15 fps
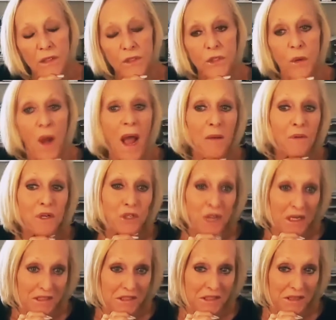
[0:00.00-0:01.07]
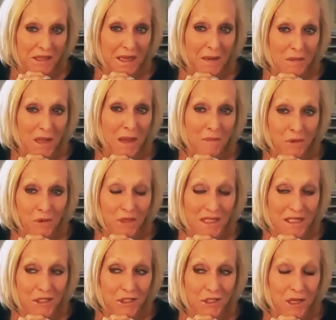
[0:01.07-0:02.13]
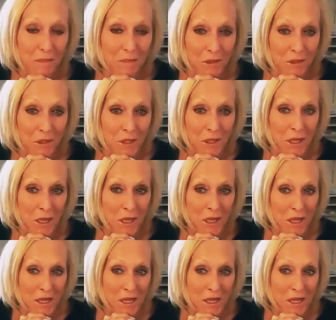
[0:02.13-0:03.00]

so I rejected the label. I'm a really stubborn cuss.